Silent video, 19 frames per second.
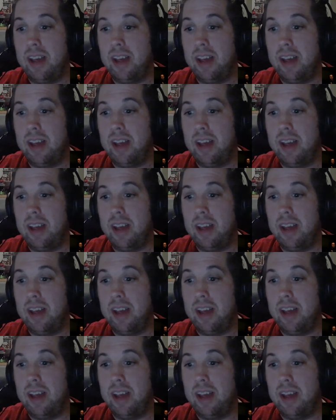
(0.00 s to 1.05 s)
if they can't
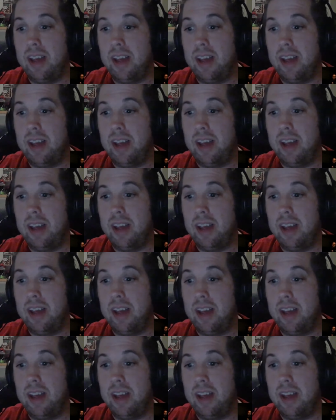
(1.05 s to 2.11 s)
figure out something, they don't
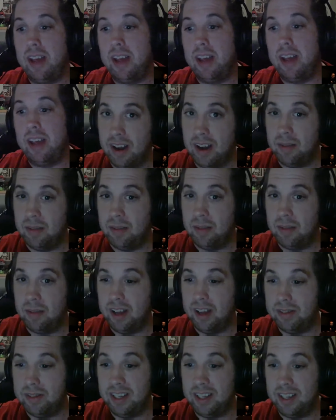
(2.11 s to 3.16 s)
want to try to figure out
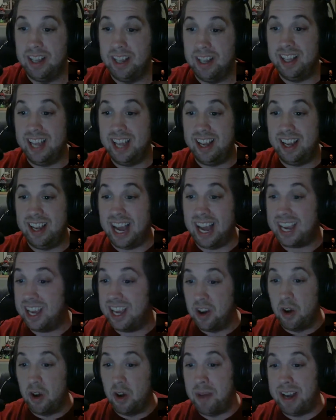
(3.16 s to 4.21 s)
themselves. I could
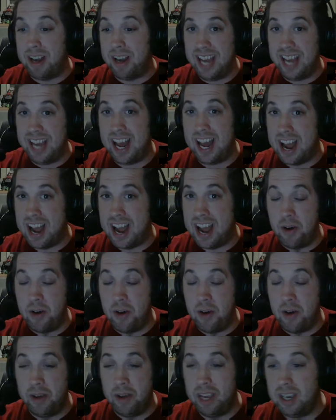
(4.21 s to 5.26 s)
go to my dad. I know he
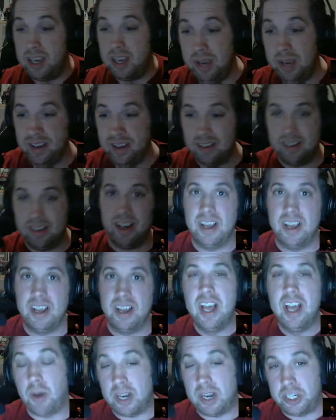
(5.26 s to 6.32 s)
can beat it.
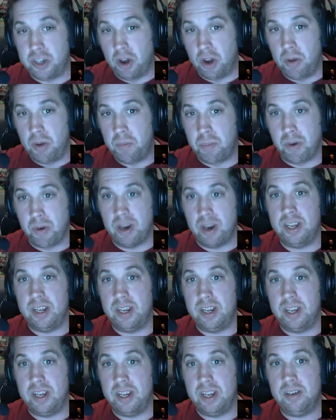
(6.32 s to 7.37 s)
So I showed
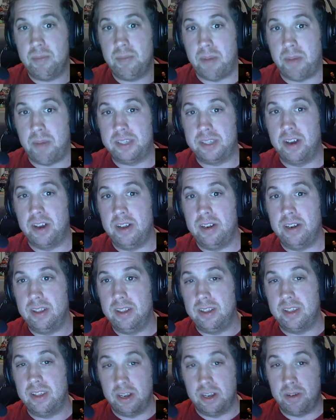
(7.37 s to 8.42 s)
Brendan, my son,
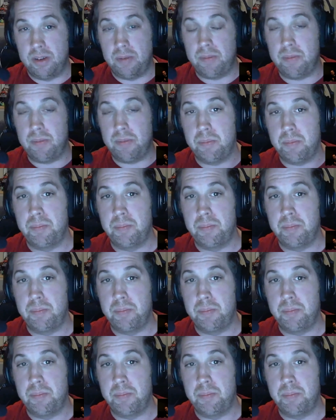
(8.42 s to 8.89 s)
the